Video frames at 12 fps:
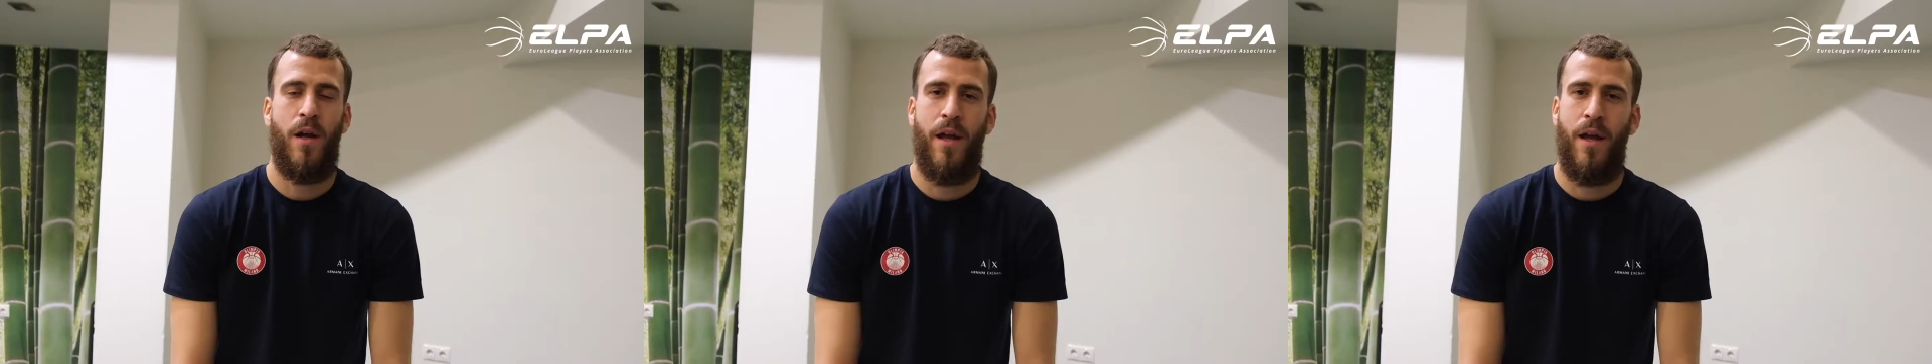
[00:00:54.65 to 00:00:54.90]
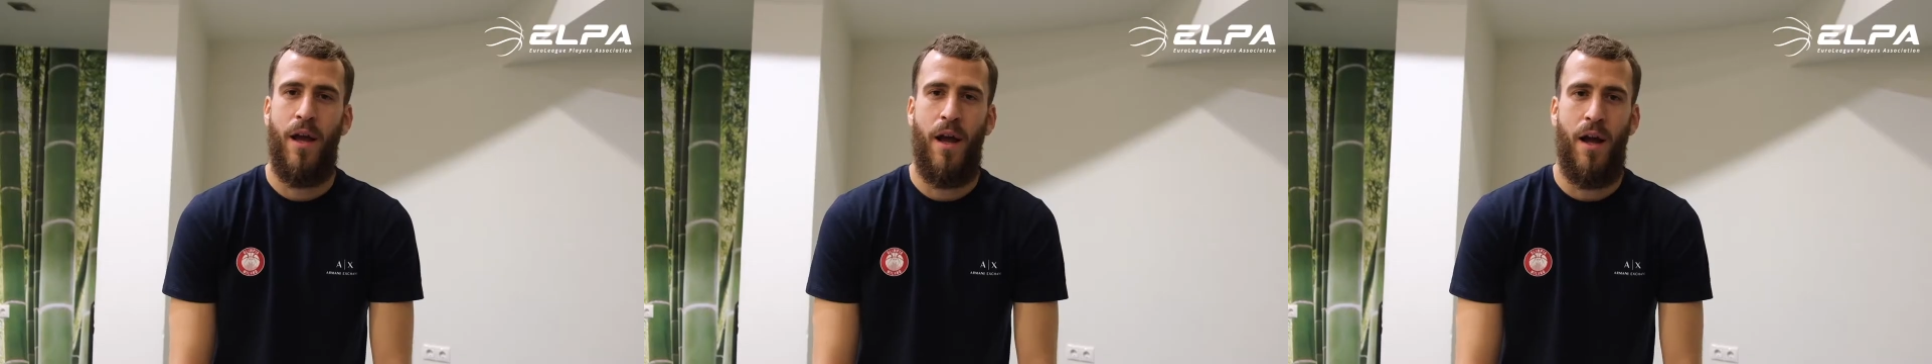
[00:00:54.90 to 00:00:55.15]

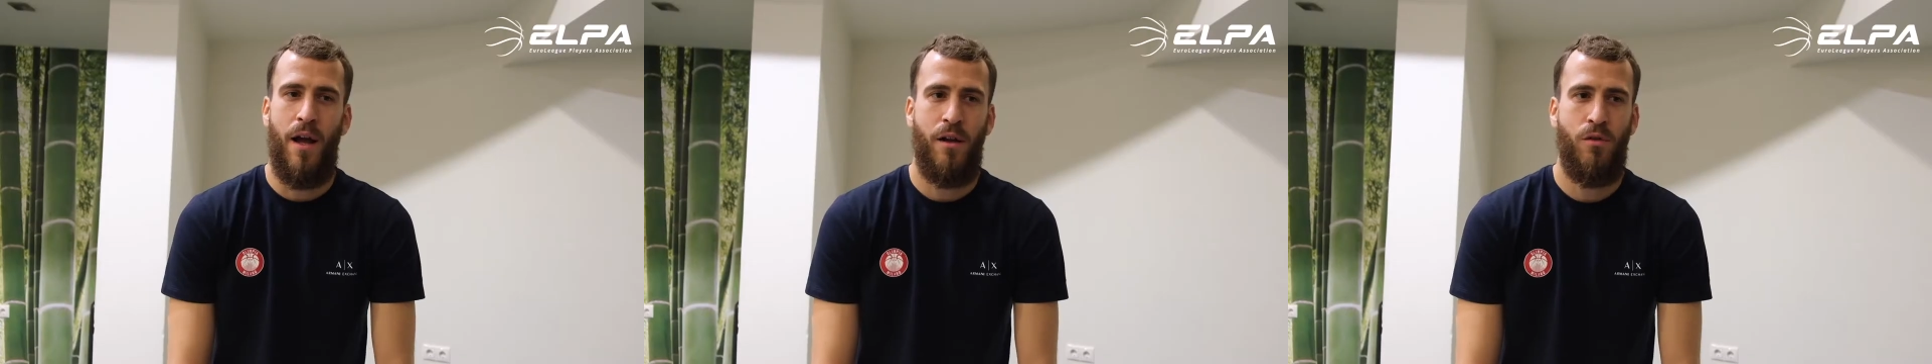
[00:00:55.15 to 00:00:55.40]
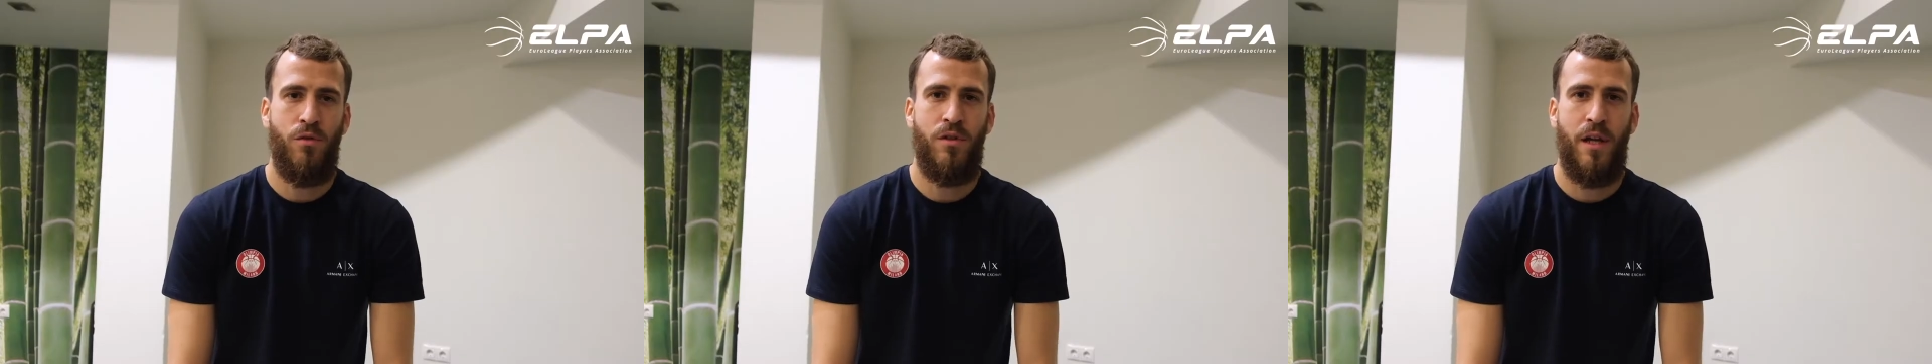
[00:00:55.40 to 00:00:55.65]
Uh, I
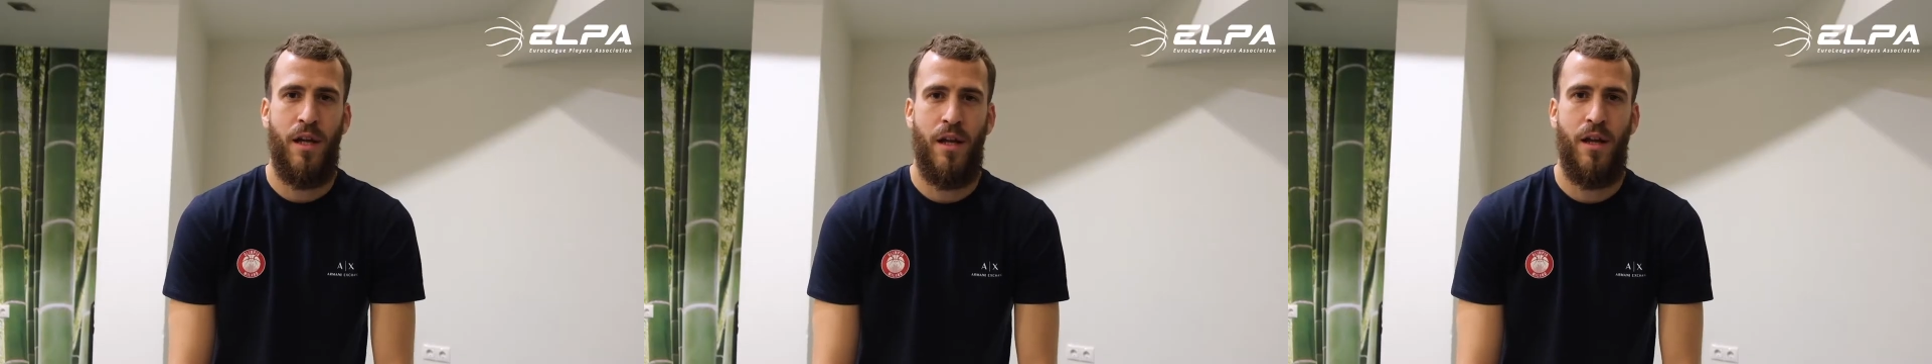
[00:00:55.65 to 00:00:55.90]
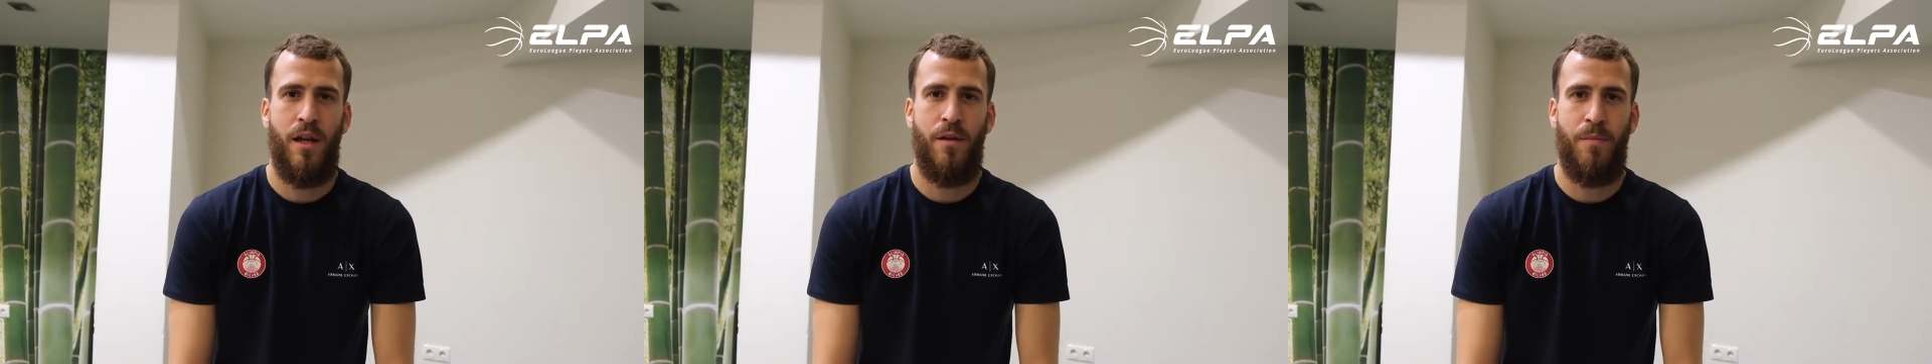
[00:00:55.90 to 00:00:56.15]
could say
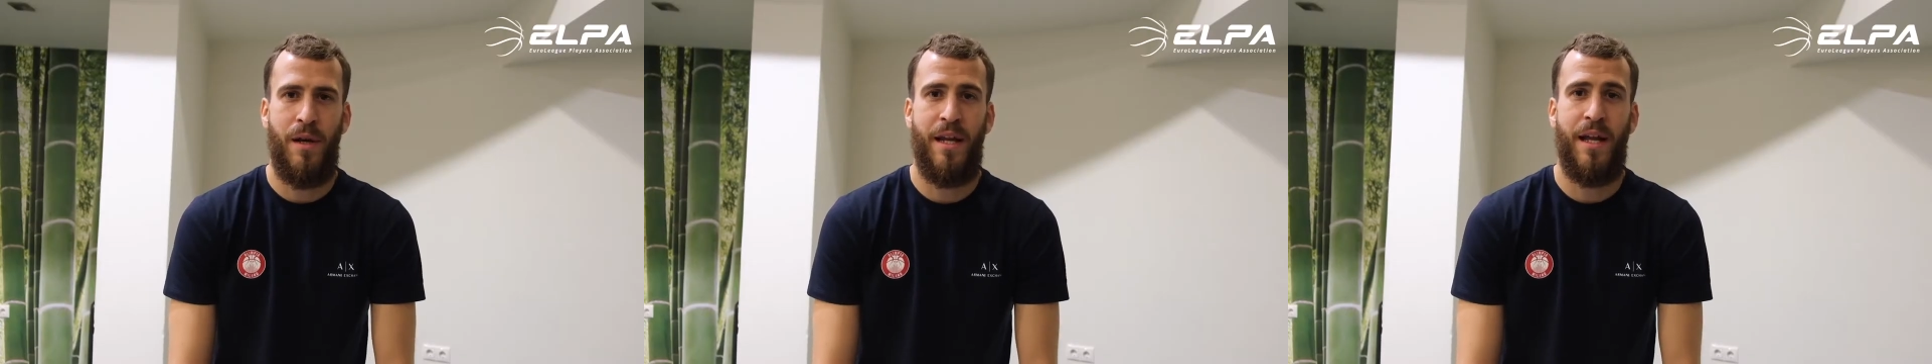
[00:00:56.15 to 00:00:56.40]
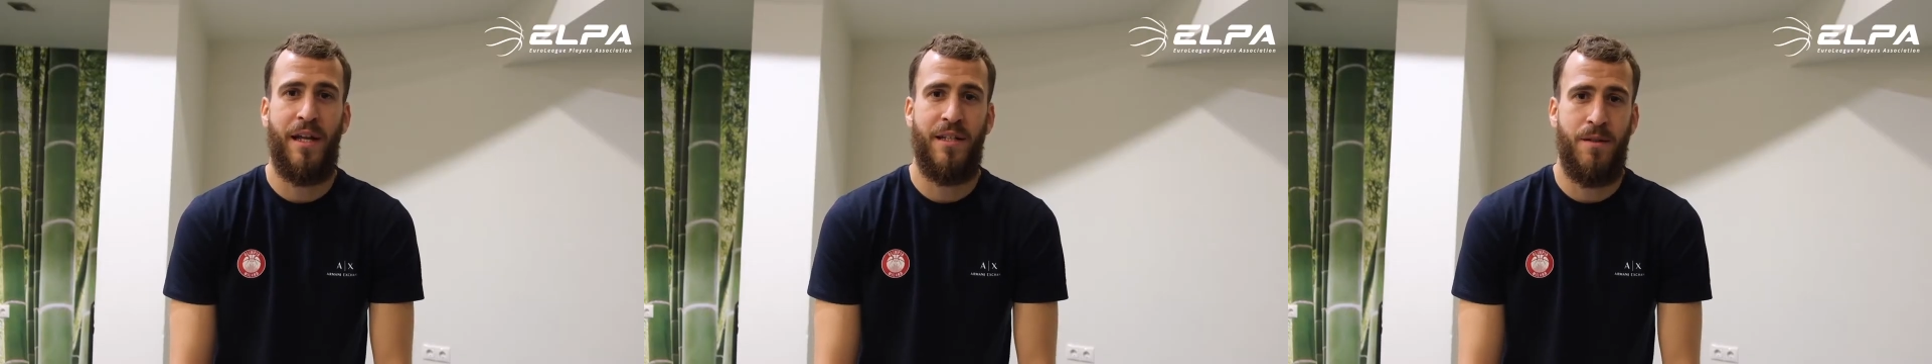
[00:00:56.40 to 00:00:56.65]
like
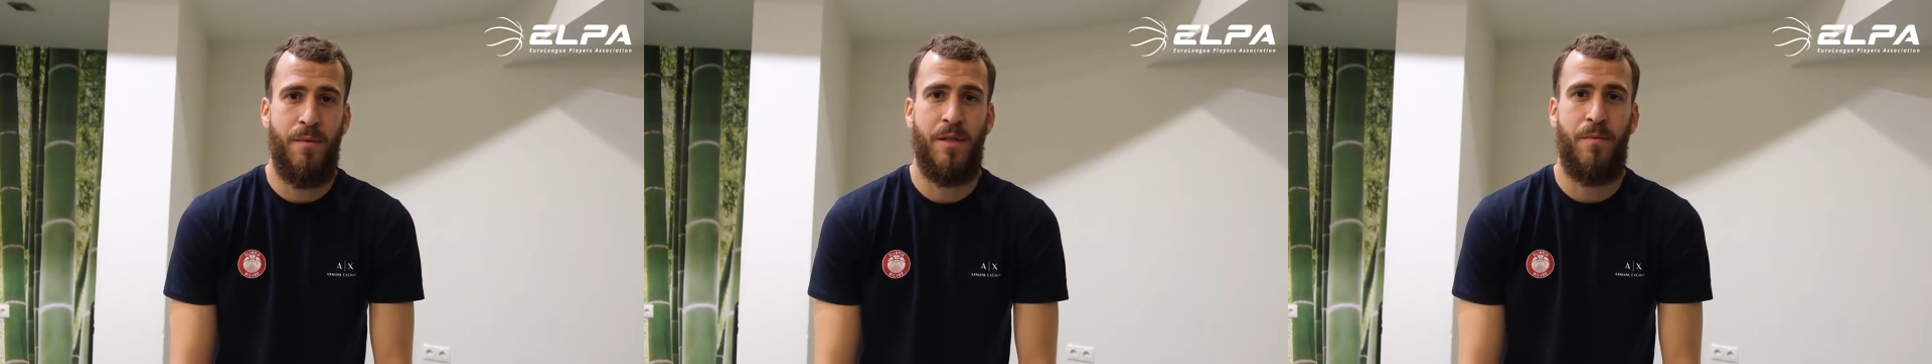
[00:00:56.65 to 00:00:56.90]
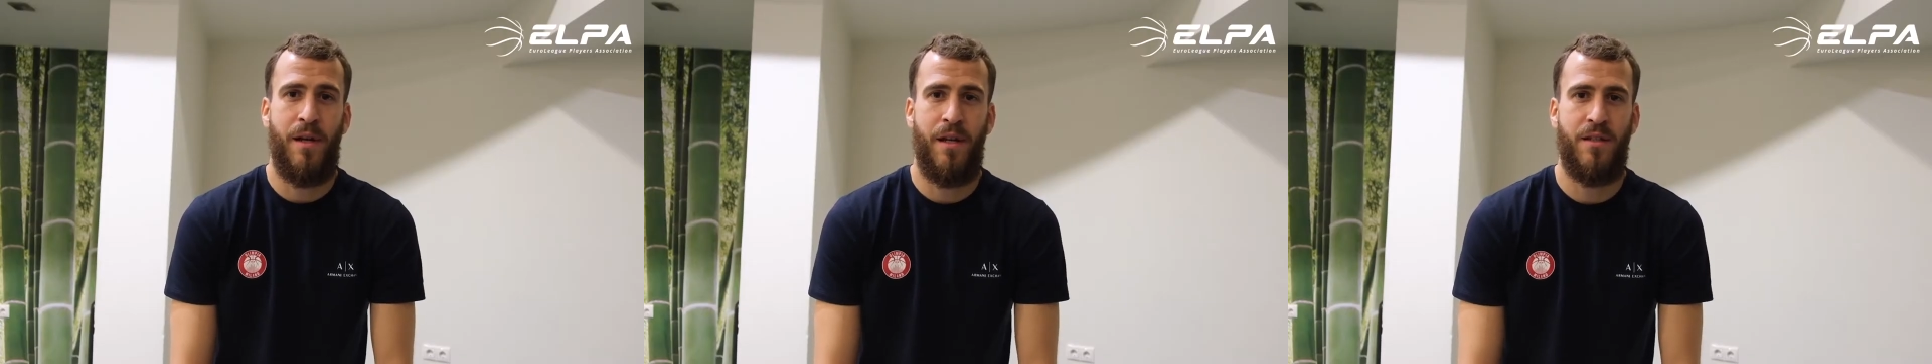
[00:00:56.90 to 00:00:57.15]
playing against the
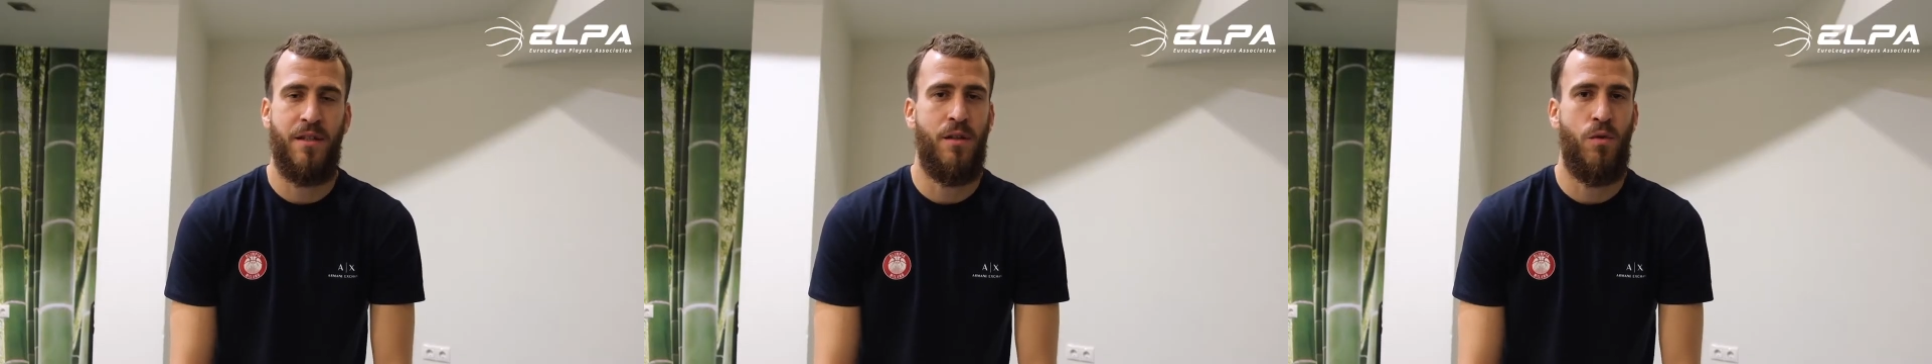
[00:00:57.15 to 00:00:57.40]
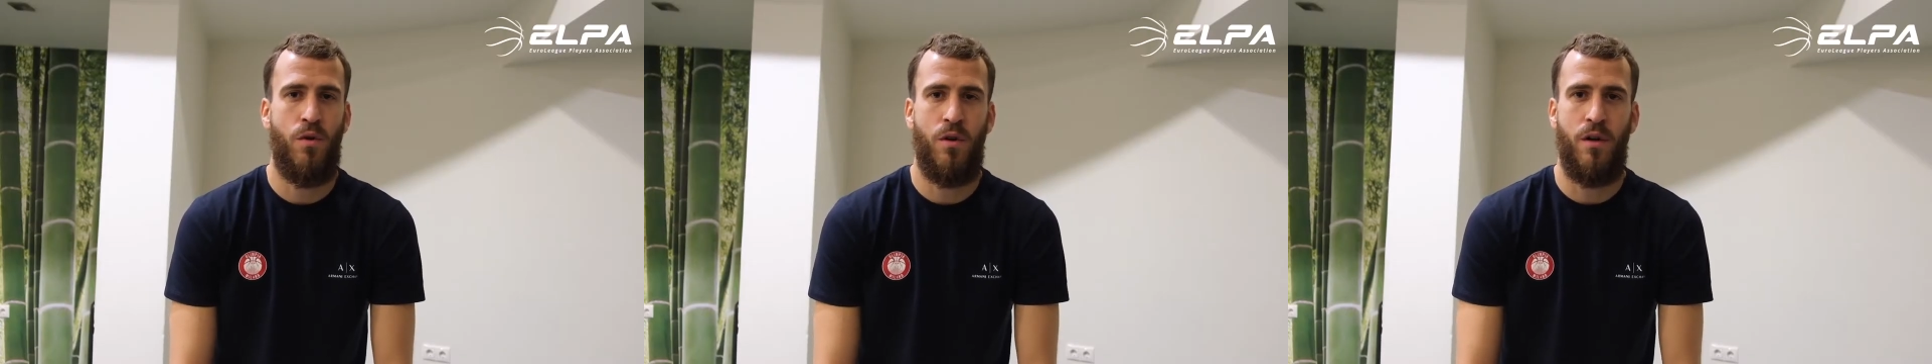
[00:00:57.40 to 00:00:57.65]
best players in
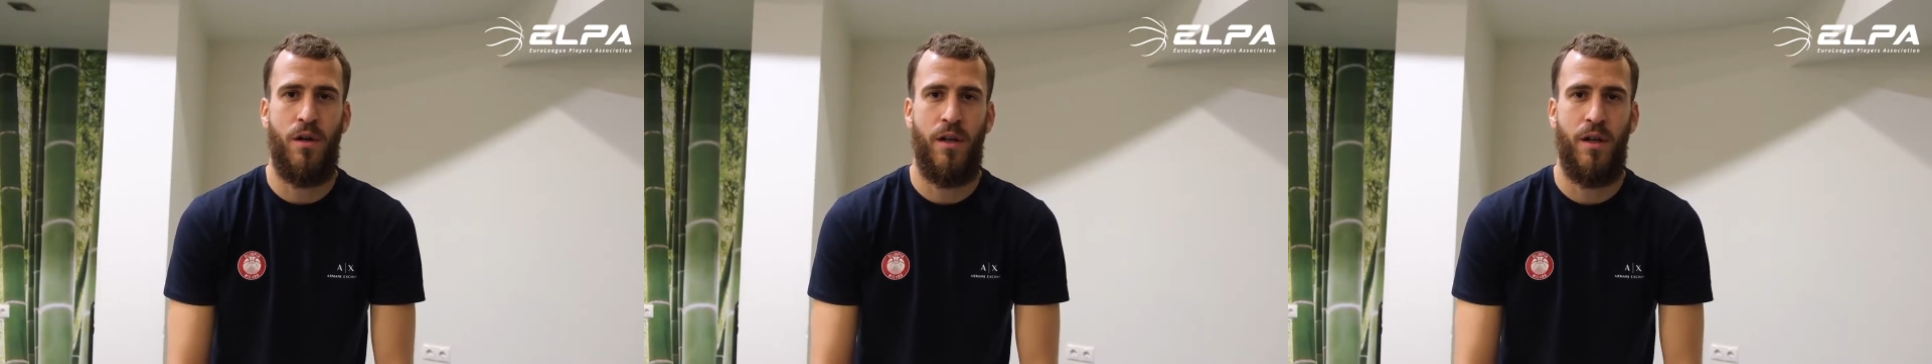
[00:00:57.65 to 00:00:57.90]
the world,